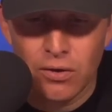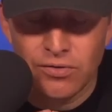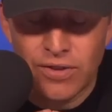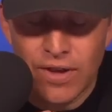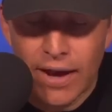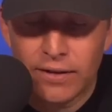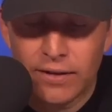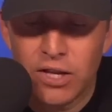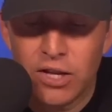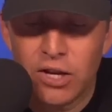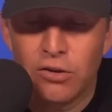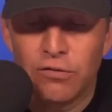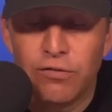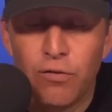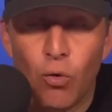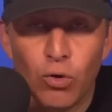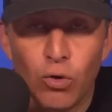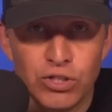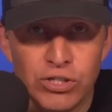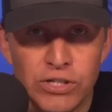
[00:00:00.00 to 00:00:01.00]
Sadly and
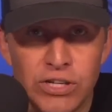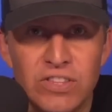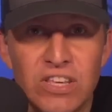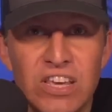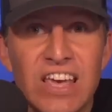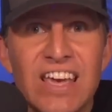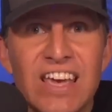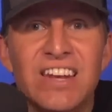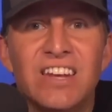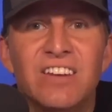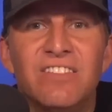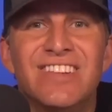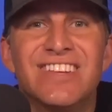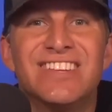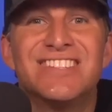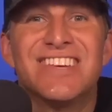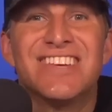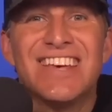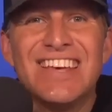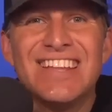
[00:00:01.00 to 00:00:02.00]
unfortunately, at the end of
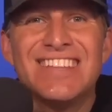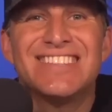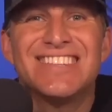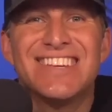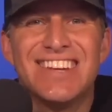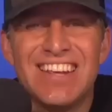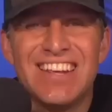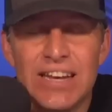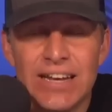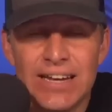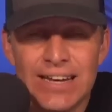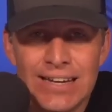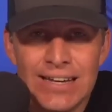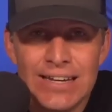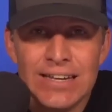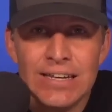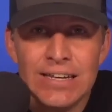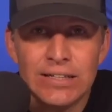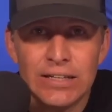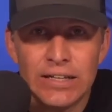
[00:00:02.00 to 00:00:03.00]
this incident,
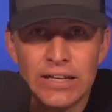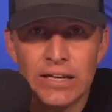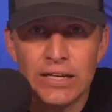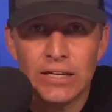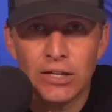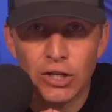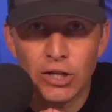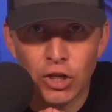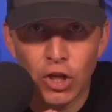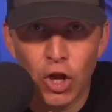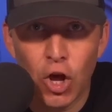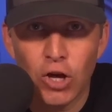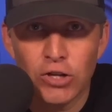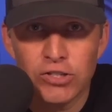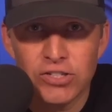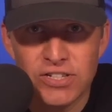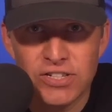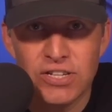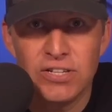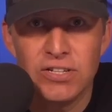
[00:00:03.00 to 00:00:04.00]
Neely
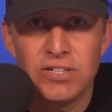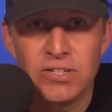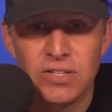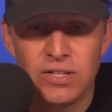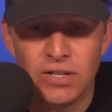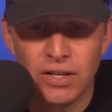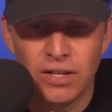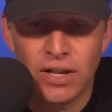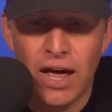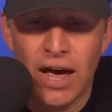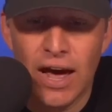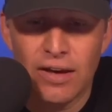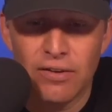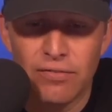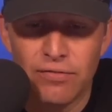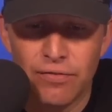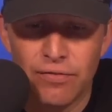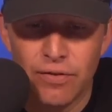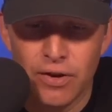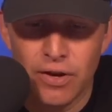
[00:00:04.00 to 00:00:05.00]
lost his
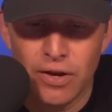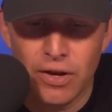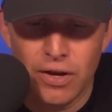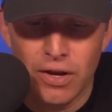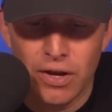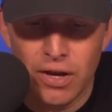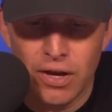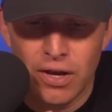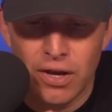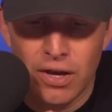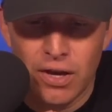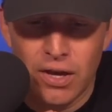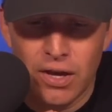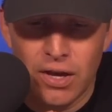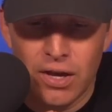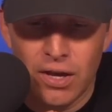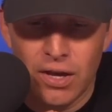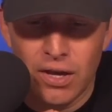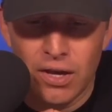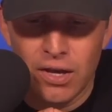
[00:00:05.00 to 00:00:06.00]
life.
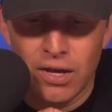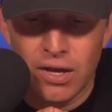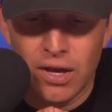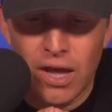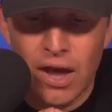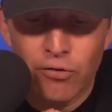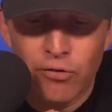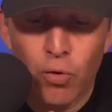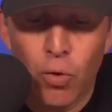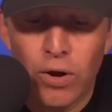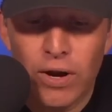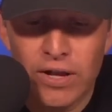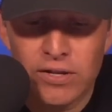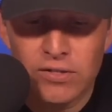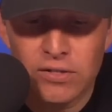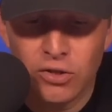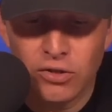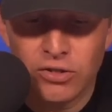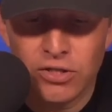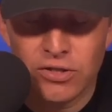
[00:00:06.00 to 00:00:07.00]
Everyone
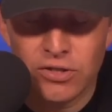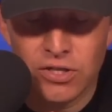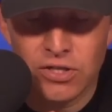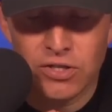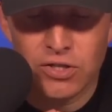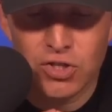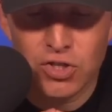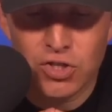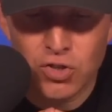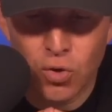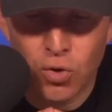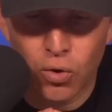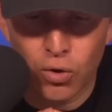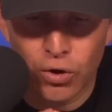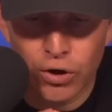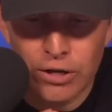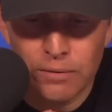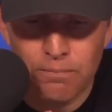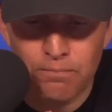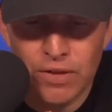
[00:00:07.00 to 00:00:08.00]
has looked at this
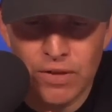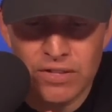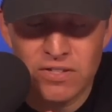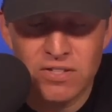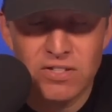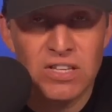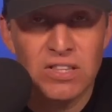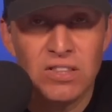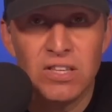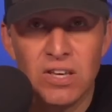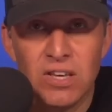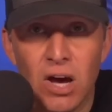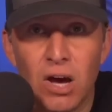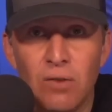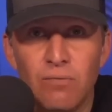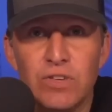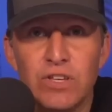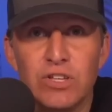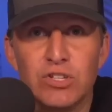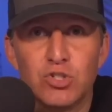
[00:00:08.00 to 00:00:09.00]
story and seen the
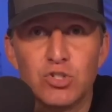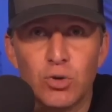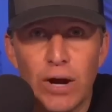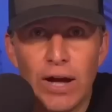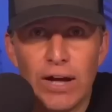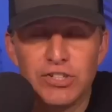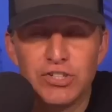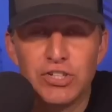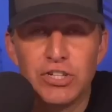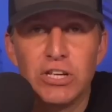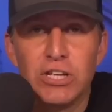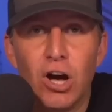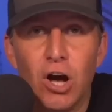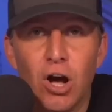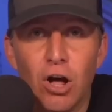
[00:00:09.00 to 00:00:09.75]
obvious tragedy.